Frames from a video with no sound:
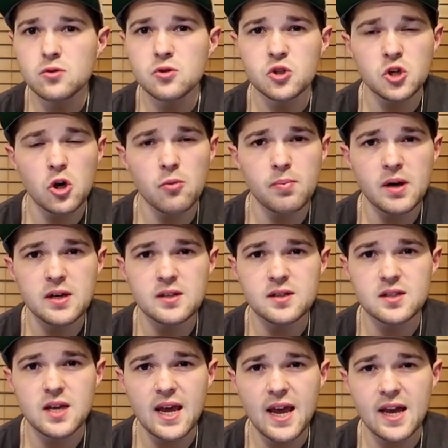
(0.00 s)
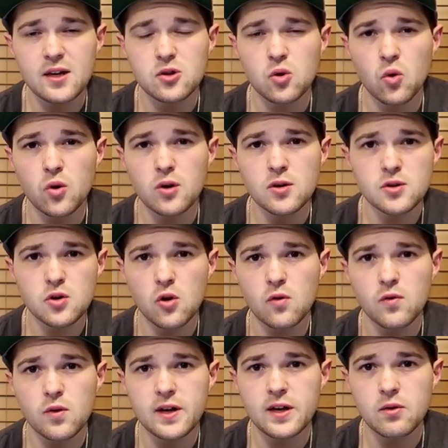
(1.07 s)
Joe Bunn's headquarters
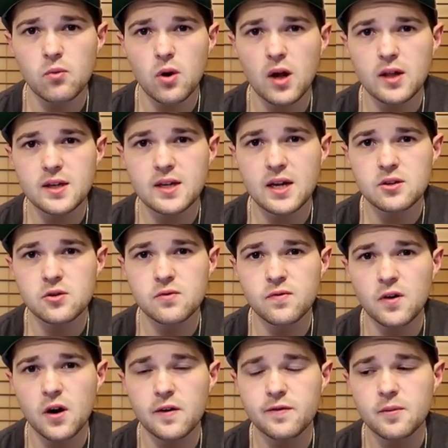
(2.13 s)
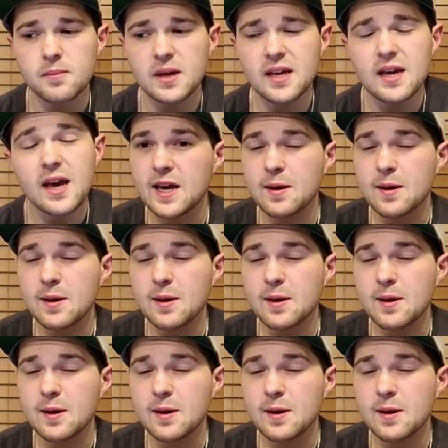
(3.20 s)
over in Raleigh, not too far from me.